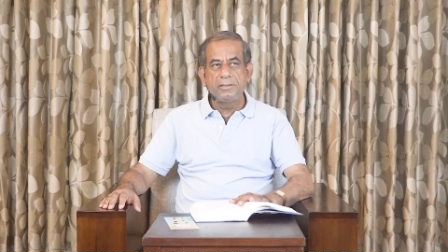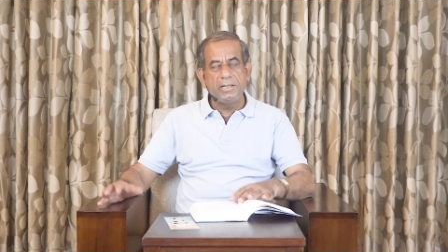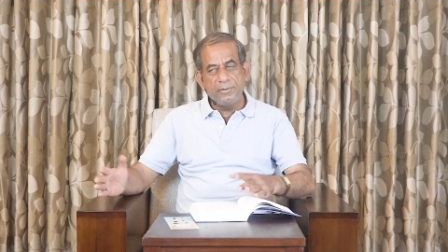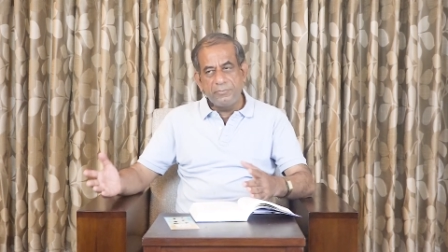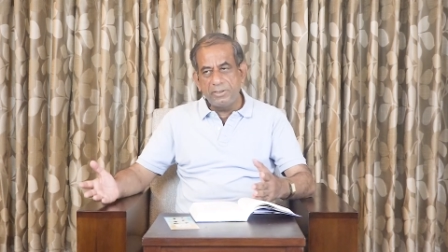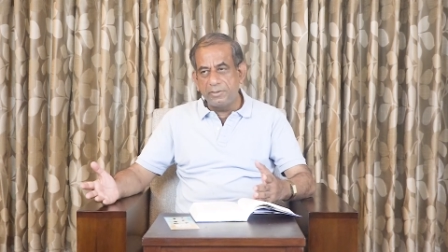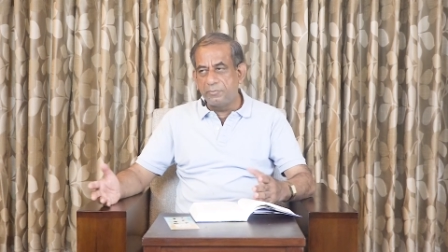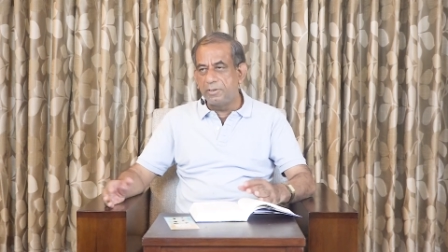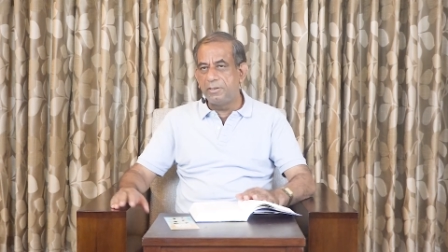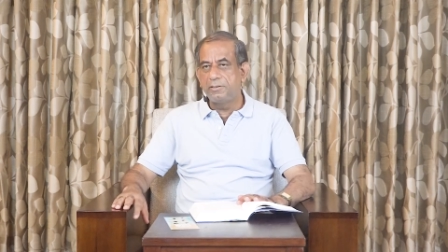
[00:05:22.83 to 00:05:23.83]
They lived in the
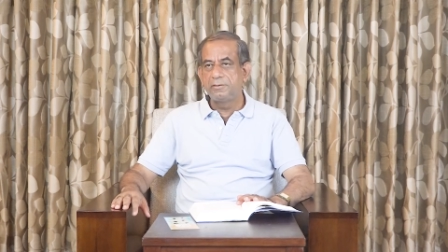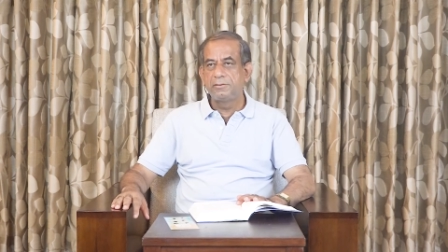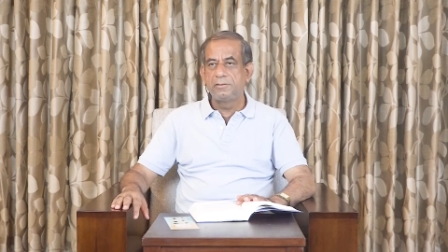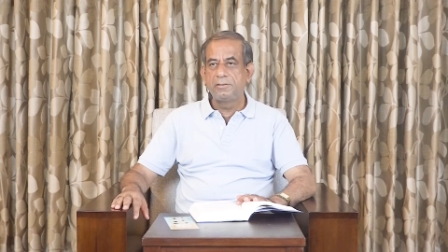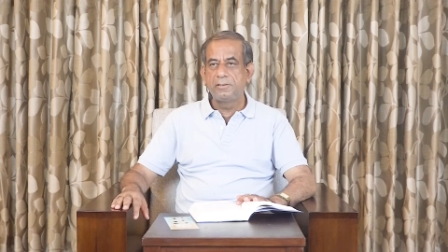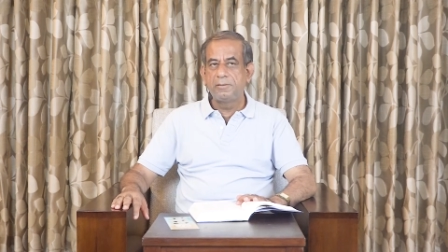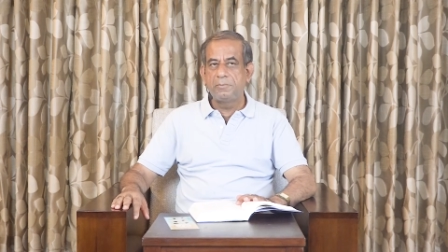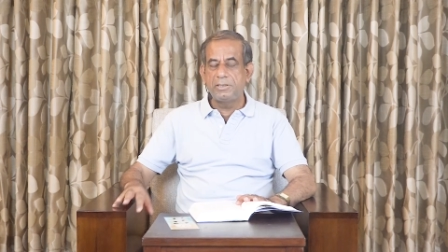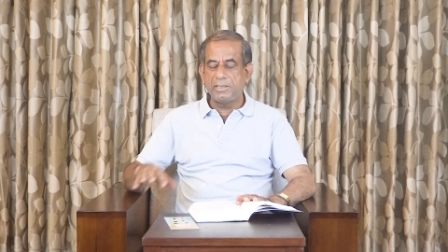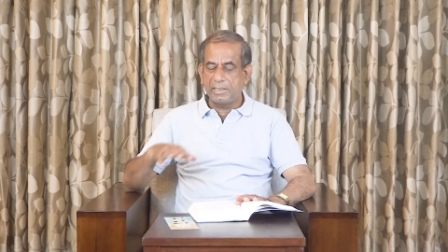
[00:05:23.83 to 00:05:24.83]
world
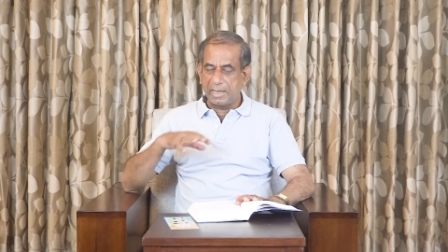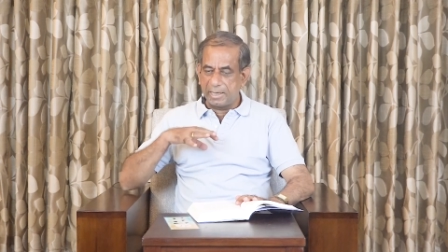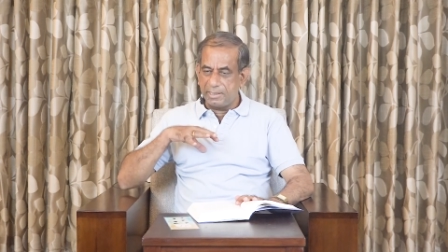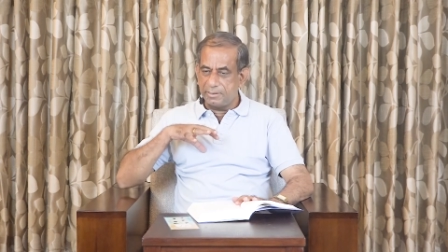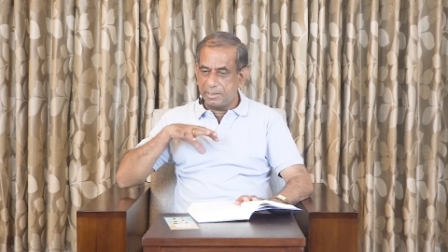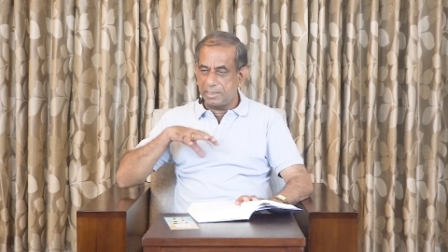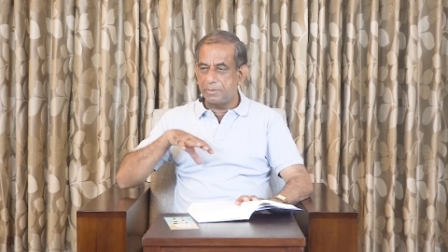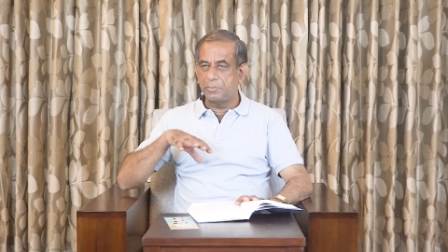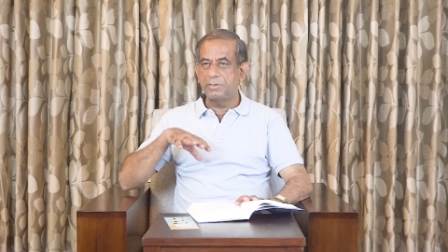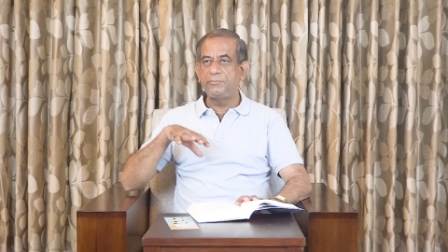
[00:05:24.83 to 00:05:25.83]
but they carried that
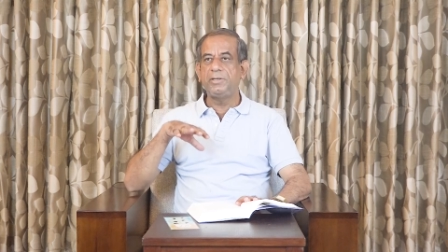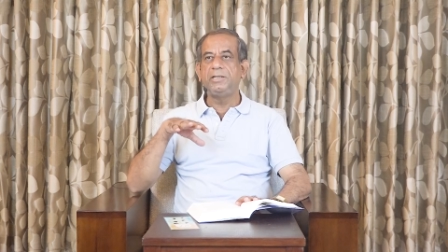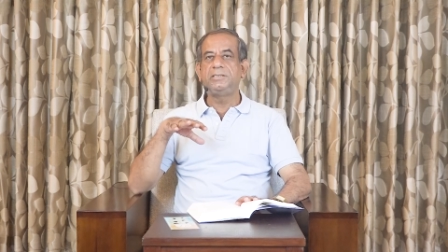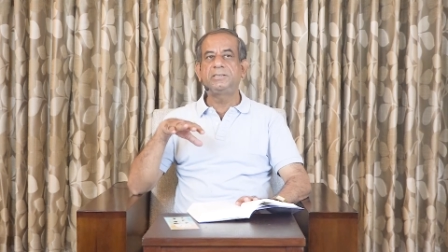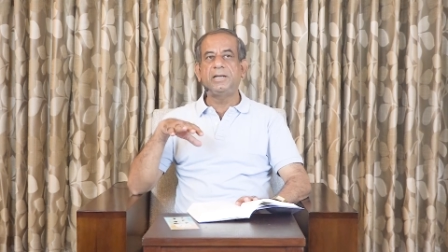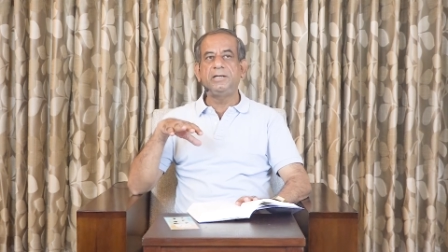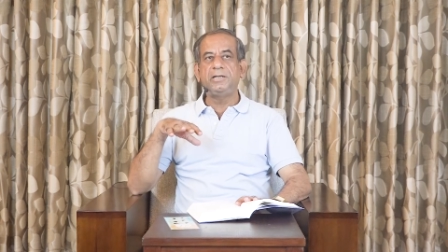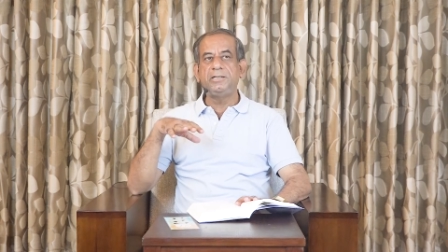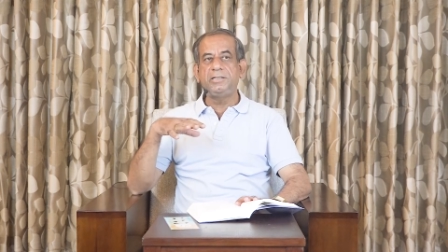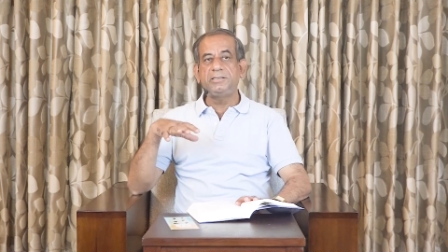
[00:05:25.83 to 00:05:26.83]
atmosphere inside.
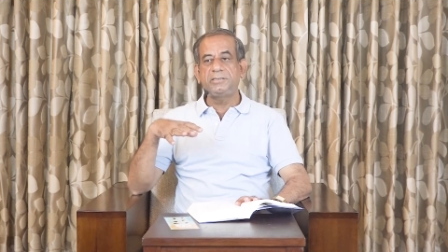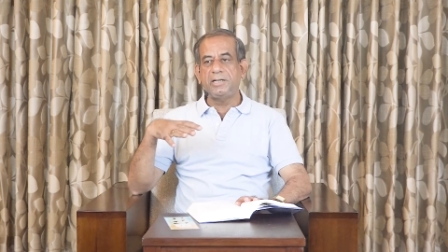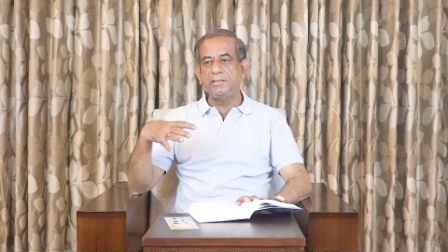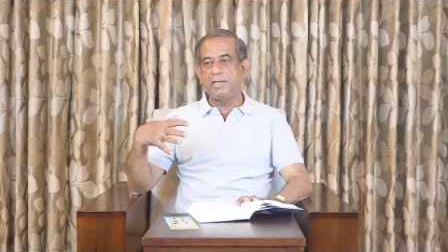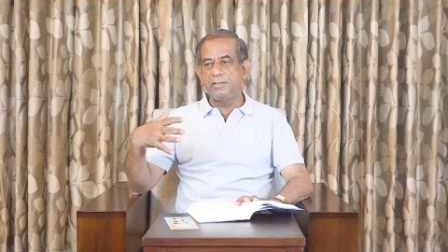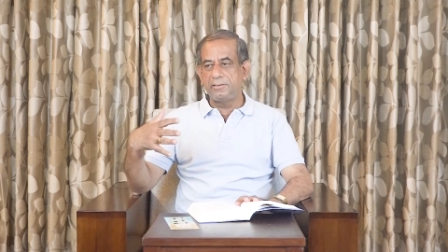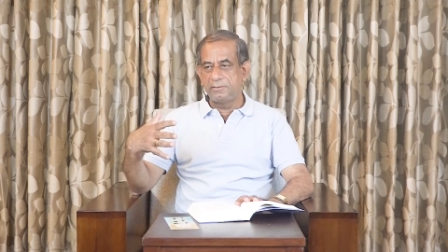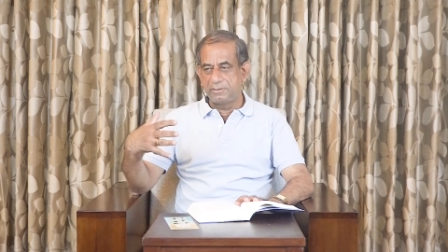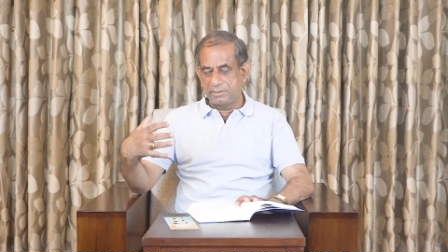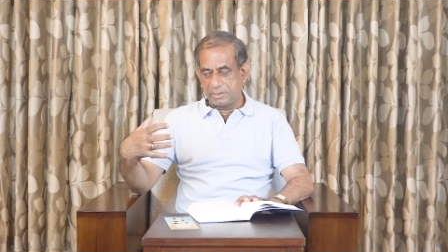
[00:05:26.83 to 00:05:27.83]
And it is said that
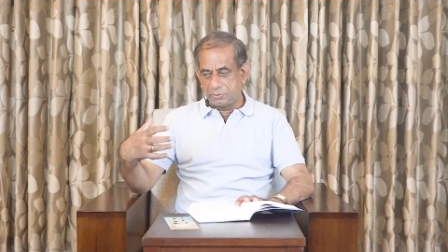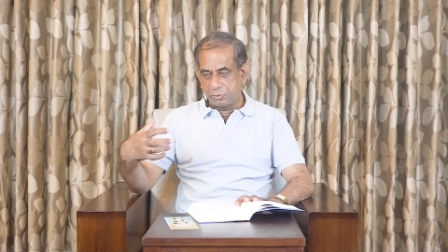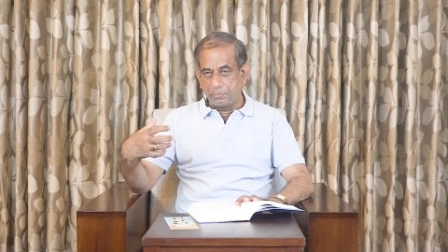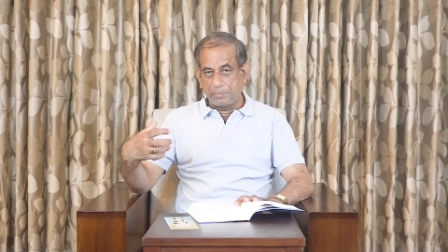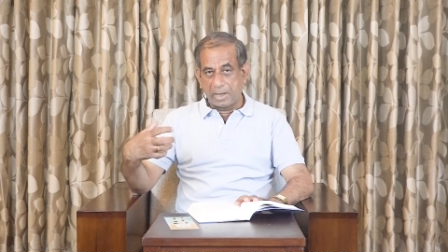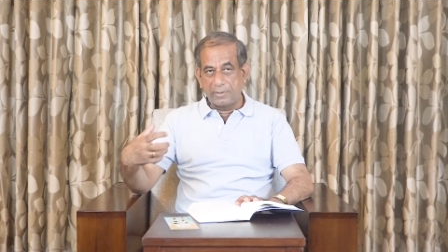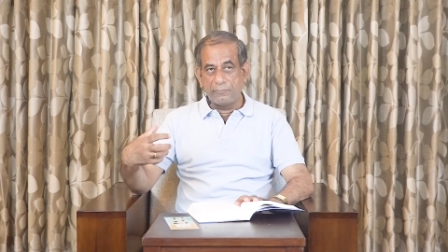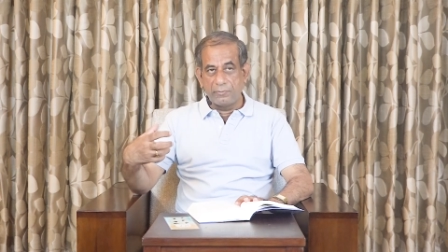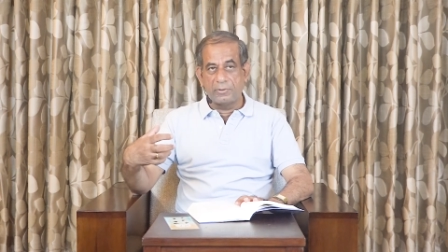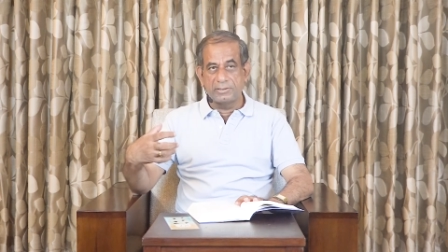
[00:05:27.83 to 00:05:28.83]
so, so
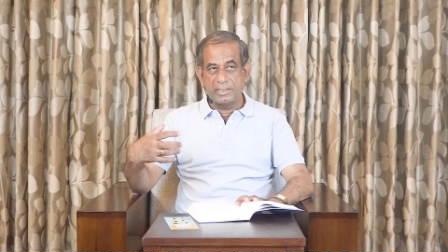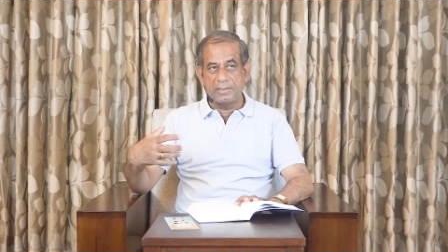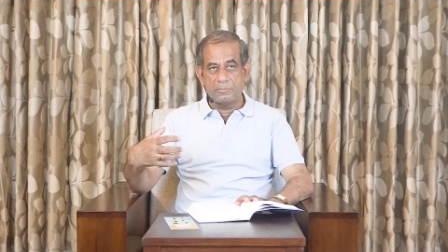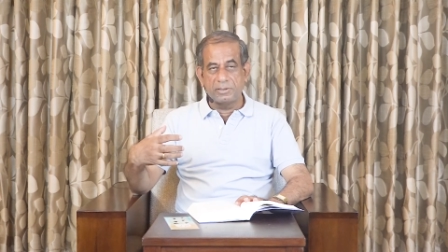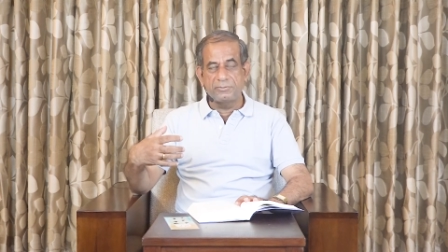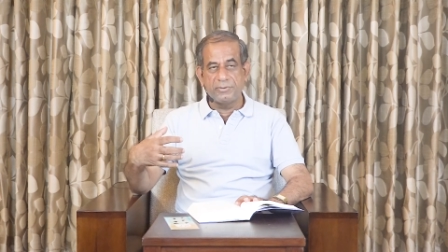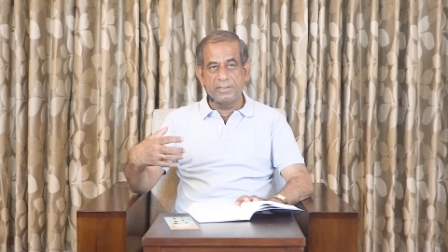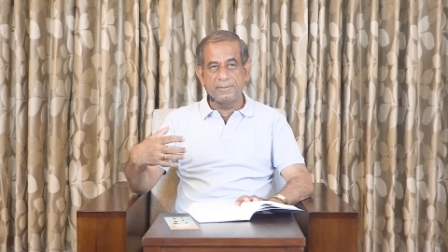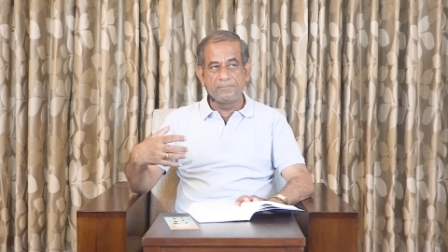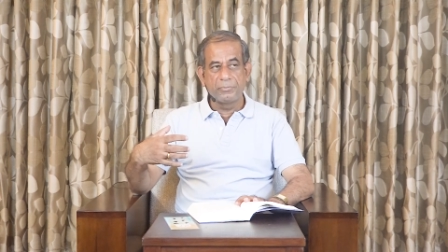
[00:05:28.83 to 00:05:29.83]
powerful was the
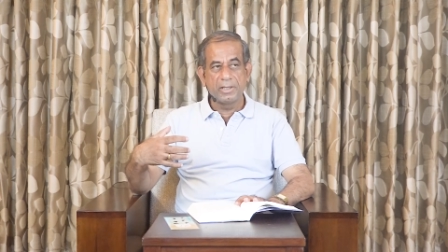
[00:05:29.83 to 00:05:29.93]
atmosphere